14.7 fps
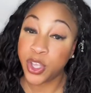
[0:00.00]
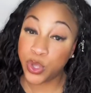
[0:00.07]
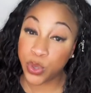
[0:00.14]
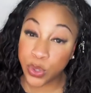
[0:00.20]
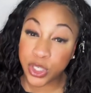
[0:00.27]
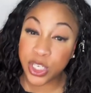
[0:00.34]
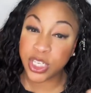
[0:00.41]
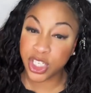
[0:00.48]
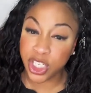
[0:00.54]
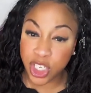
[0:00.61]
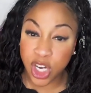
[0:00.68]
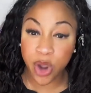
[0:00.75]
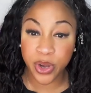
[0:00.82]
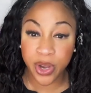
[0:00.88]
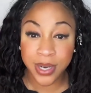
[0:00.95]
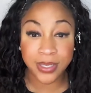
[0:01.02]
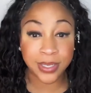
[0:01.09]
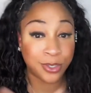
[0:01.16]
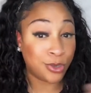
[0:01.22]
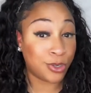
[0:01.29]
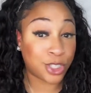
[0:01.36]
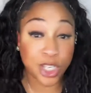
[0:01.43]
you just show
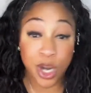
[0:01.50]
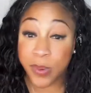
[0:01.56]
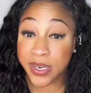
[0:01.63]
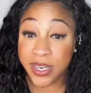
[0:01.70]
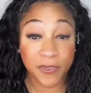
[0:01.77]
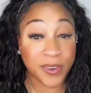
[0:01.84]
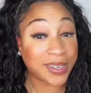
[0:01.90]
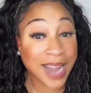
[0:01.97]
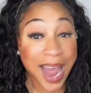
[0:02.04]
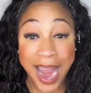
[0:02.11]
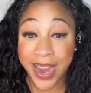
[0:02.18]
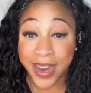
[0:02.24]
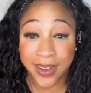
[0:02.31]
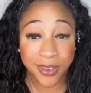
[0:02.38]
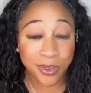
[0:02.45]
a different light.